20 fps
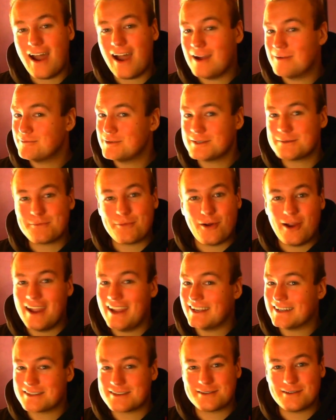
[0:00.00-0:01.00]
I'm just
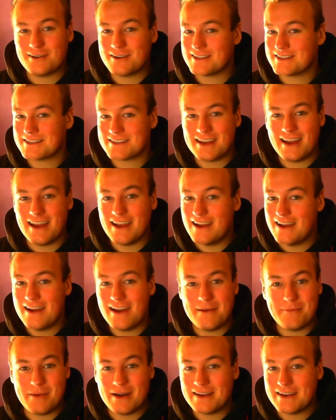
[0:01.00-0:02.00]
praying it's not
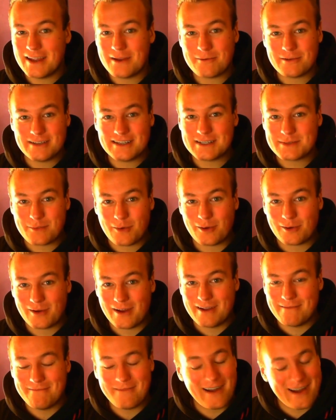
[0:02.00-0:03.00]
a Monday release
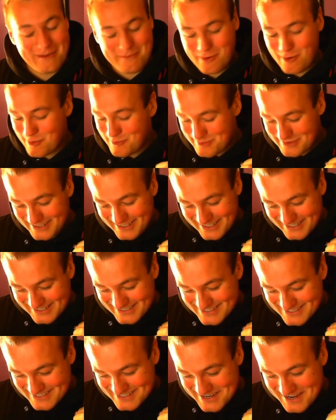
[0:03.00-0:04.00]
program. I'm hoping
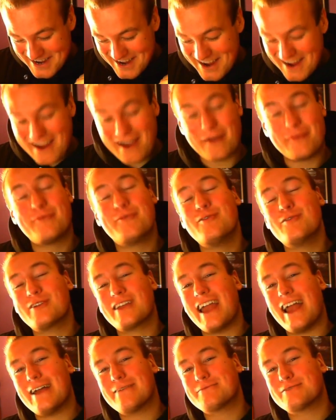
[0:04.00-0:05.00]
it's a full
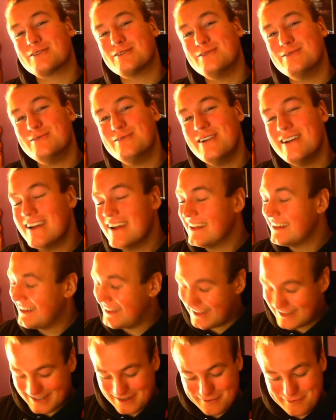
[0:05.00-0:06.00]
capsule,
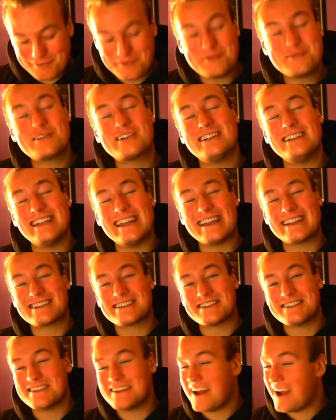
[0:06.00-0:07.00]
like a full
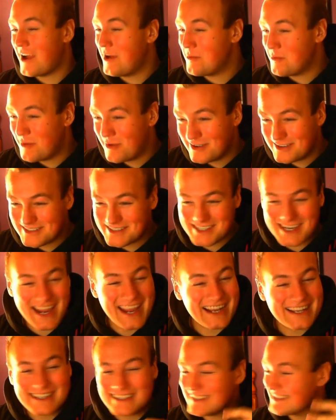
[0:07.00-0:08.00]
collection. I want
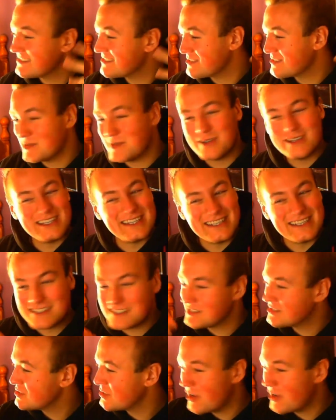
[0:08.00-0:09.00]
jackets,
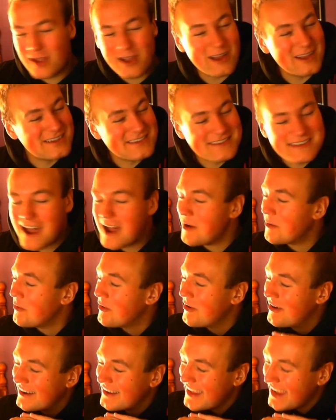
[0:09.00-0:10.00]
hoodies, shirts. I
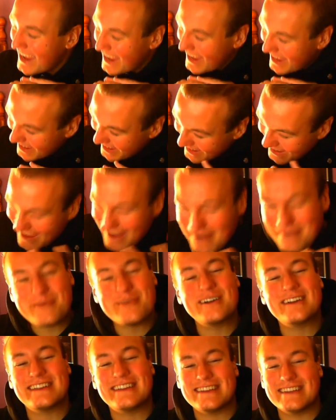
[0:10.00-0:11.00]
want
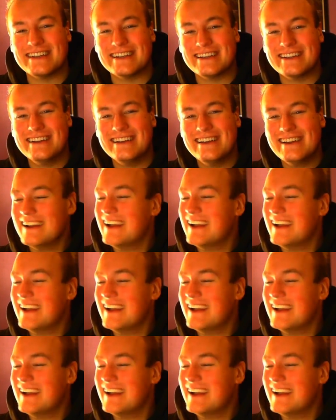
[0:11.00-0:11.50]
everything.